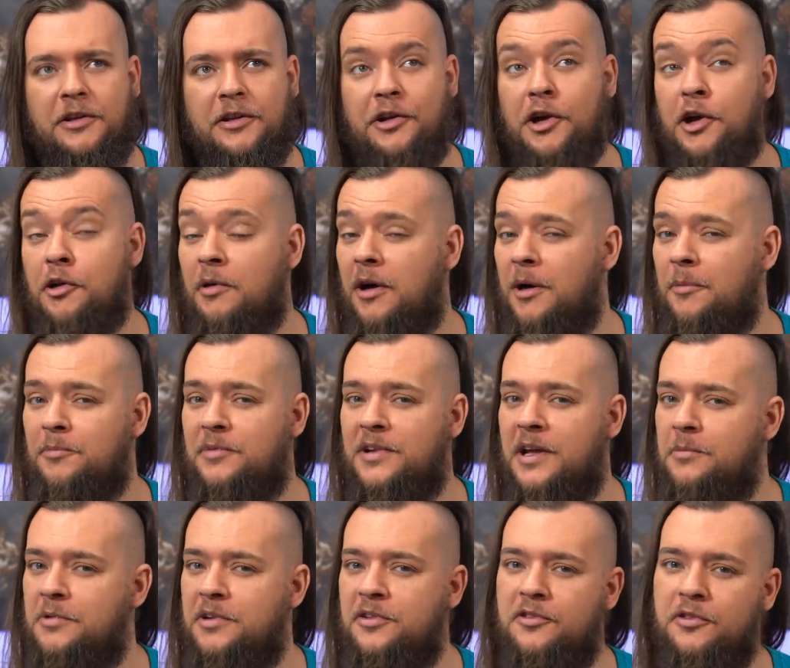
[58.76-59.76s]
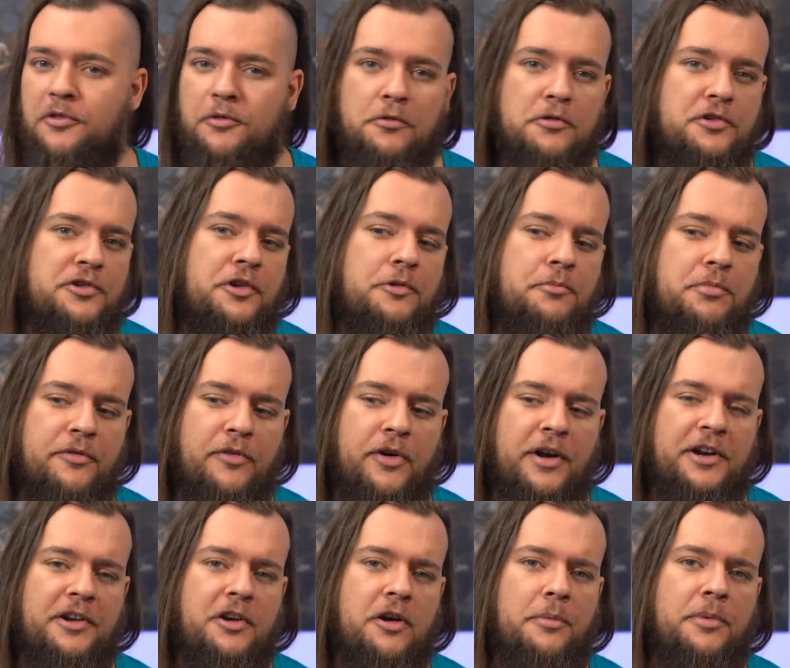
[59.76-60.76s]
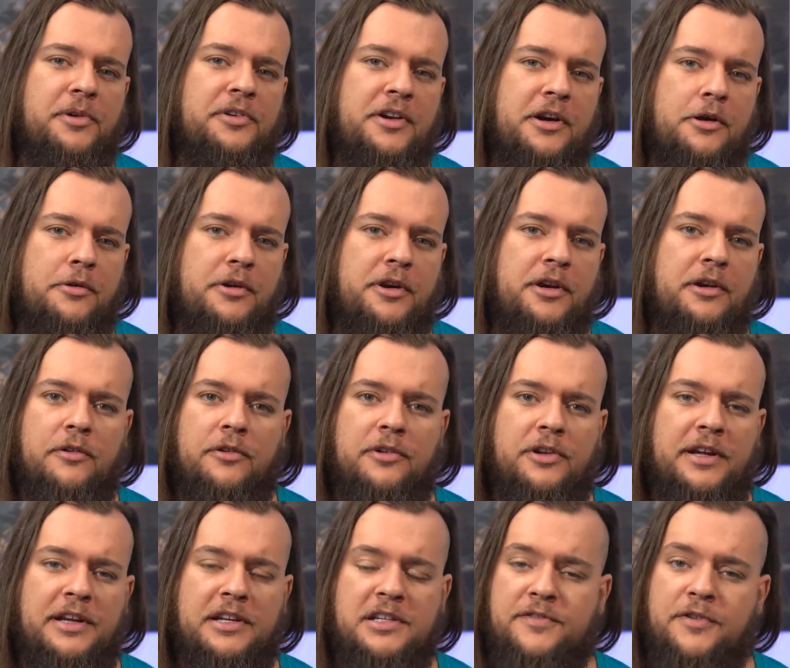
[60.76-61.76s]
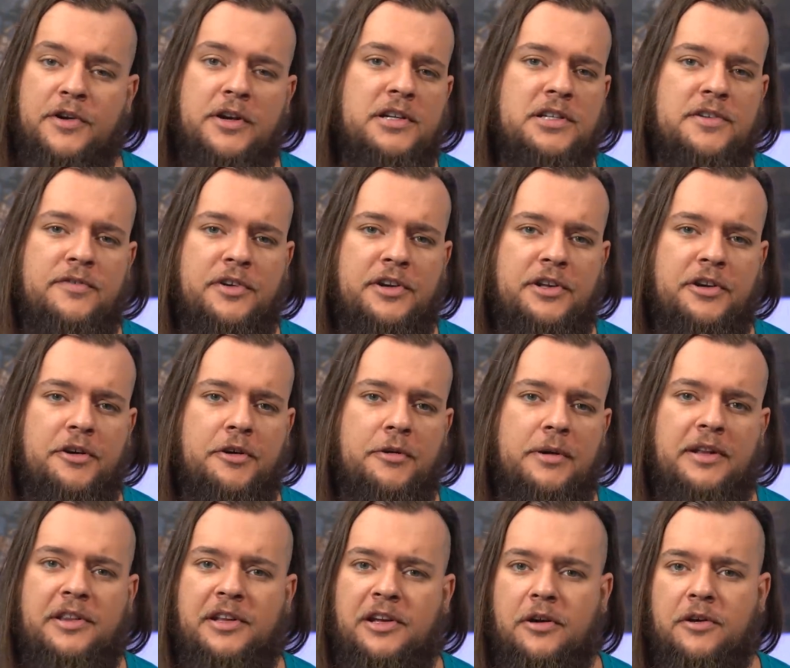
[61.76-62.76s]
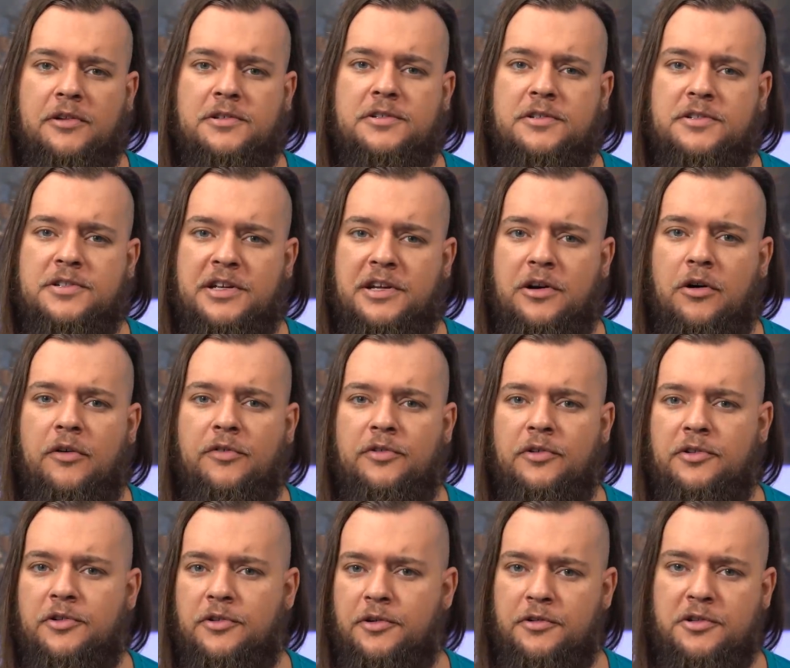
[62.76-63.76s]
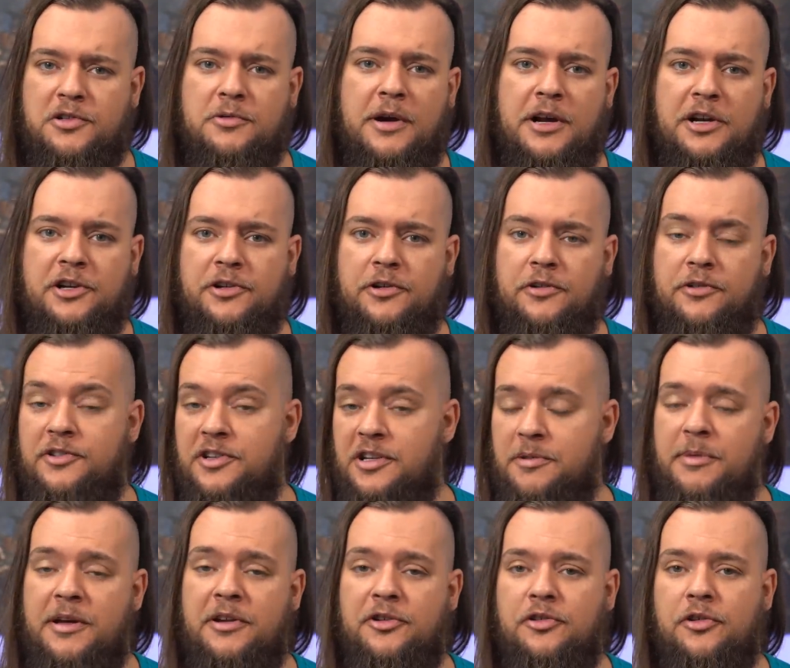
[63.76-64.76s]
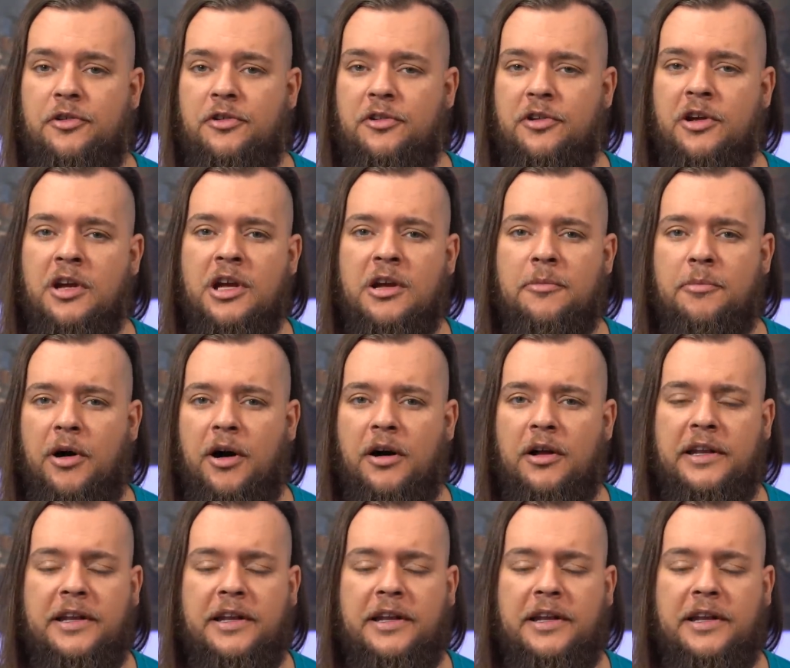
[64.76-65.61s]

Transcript: You know, I'm tempted to also provide commentary on Nate's first video and the answers he offered to those questions he mentioned, but I'll